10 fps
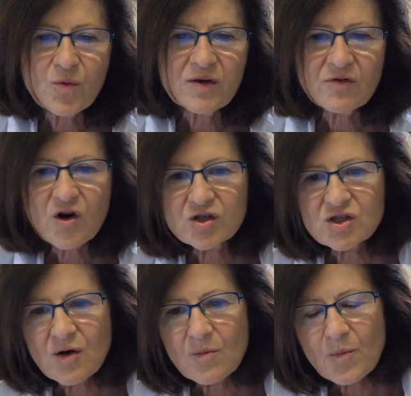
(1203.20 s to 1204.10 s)
We've got
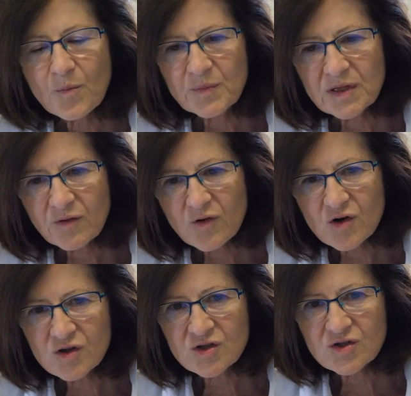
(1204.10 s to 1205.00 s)
some
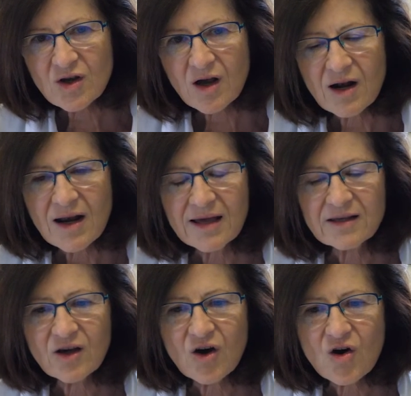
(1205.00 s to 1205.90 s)
pitfalls
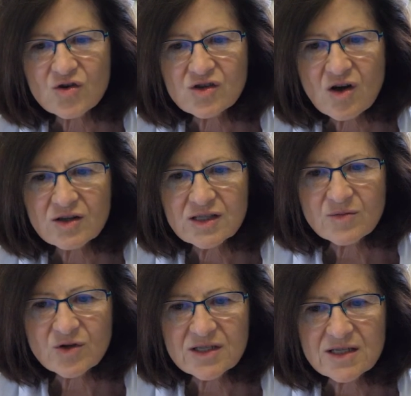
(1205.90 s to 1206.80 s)
like other
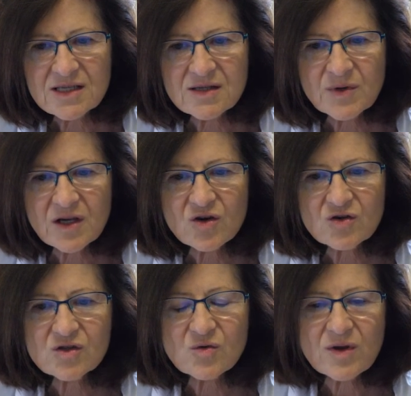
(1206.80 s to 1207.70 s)
antibodies
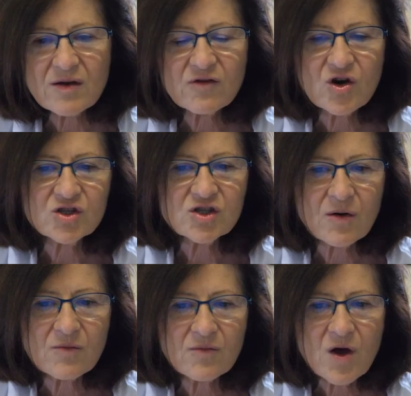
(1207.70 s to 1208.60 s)
because we've got
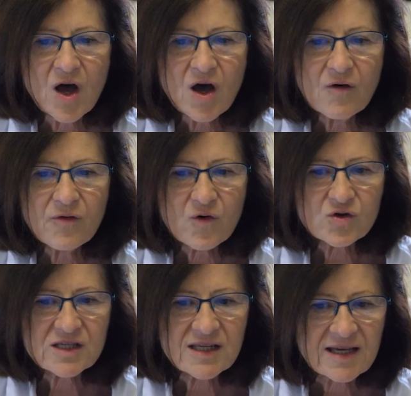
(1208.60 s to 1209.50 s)
some
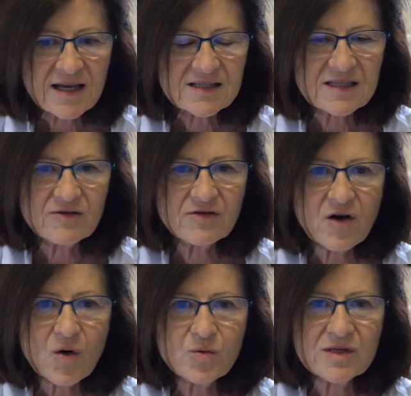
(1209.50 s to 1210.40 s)
false negative
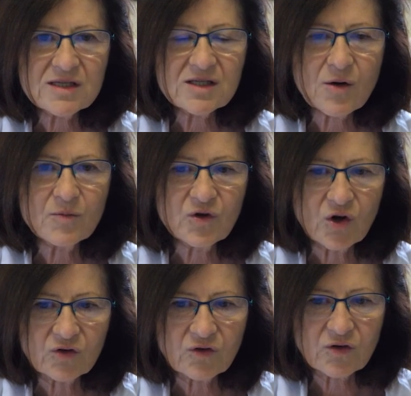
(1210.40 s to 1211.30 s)
with some
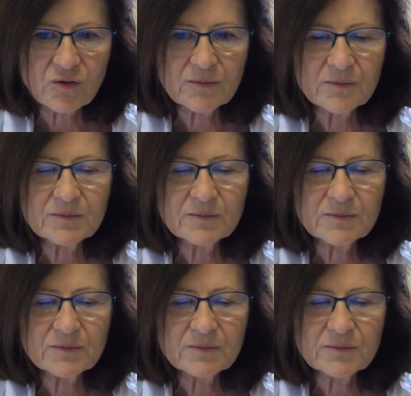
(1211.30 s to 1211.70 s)
dot.